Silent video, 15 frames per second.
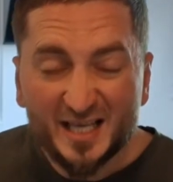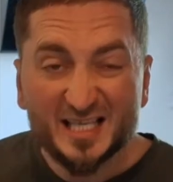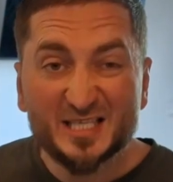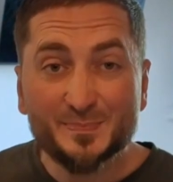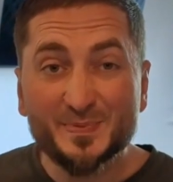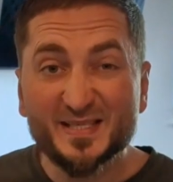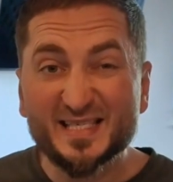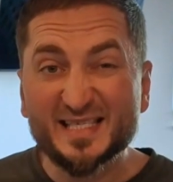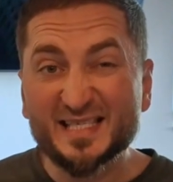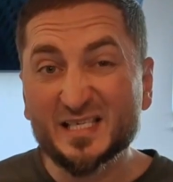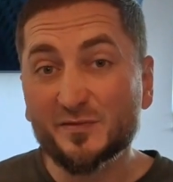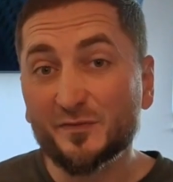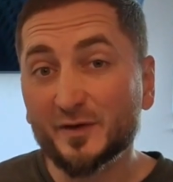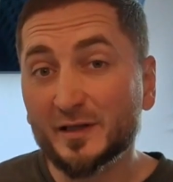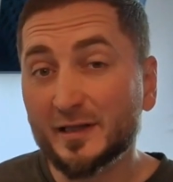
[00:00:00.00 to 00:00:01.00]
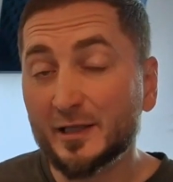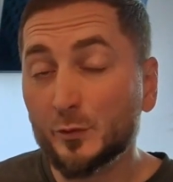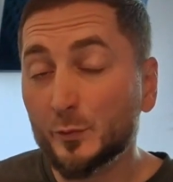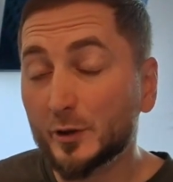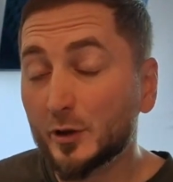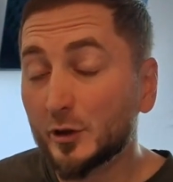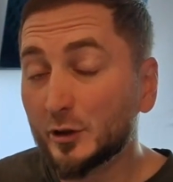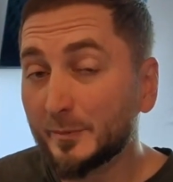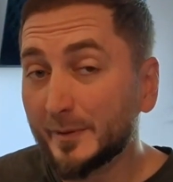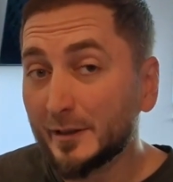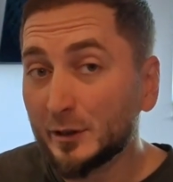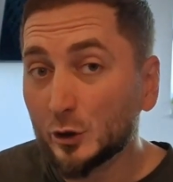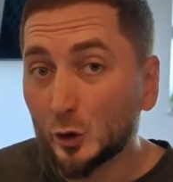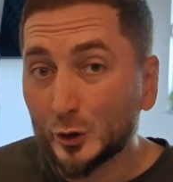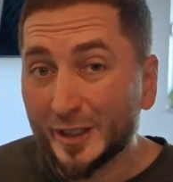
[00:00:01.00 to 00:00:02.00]
Specifically, we're going to
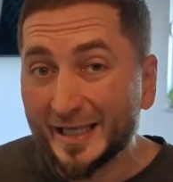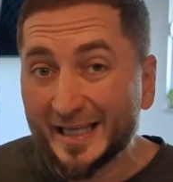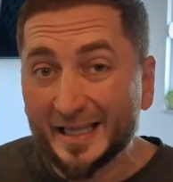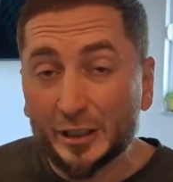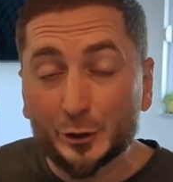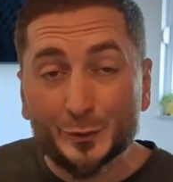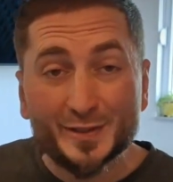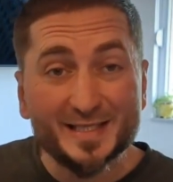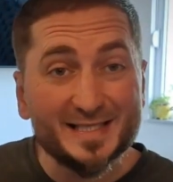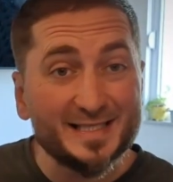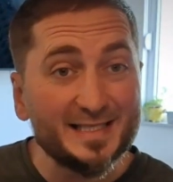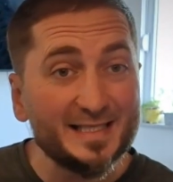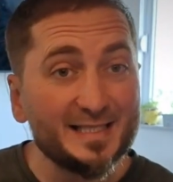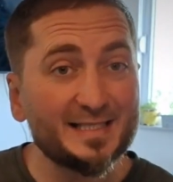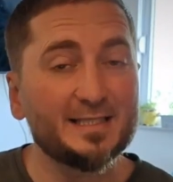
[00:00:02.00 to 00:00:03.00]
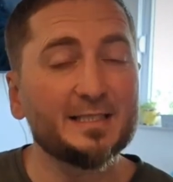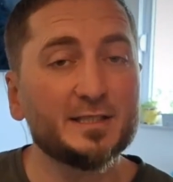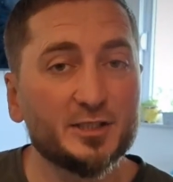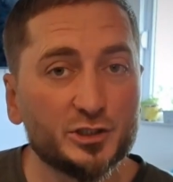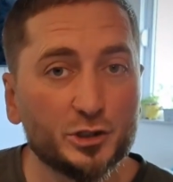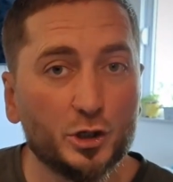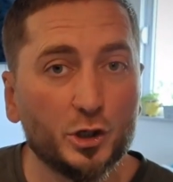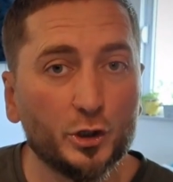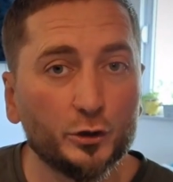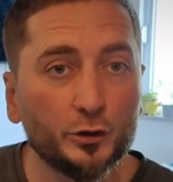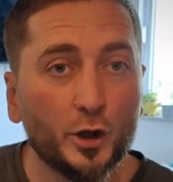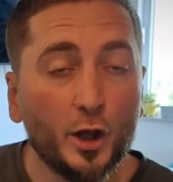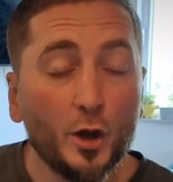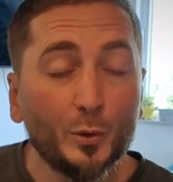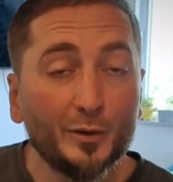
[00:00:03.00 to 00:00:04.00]
be looking at a resistance
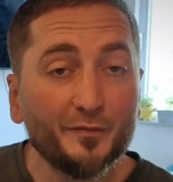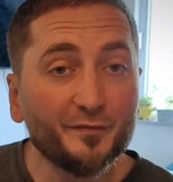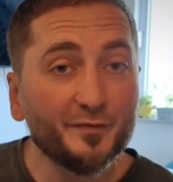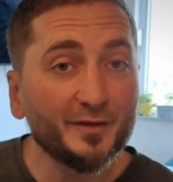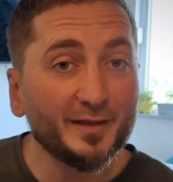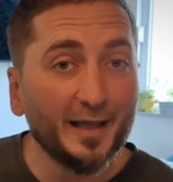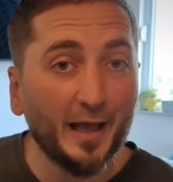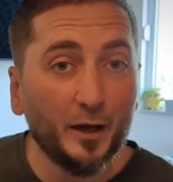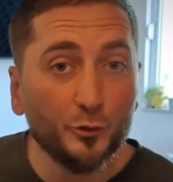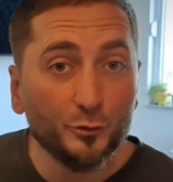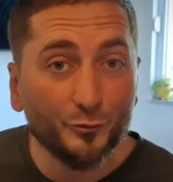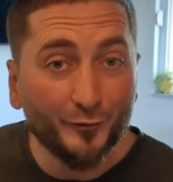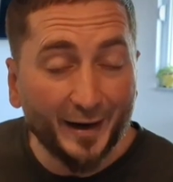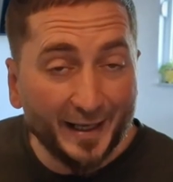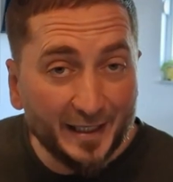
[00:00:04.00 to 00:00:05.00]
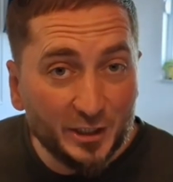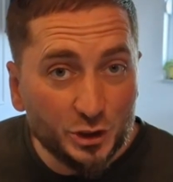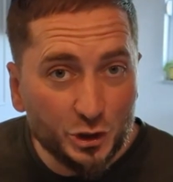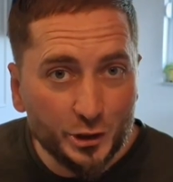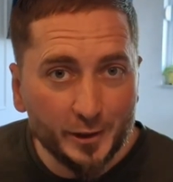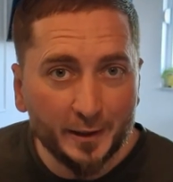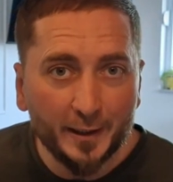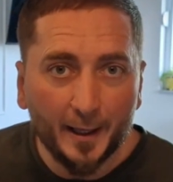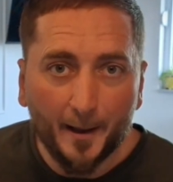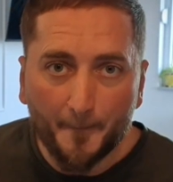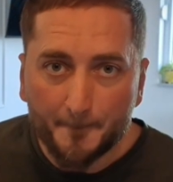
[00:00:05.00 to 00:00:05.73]
zone within a ranging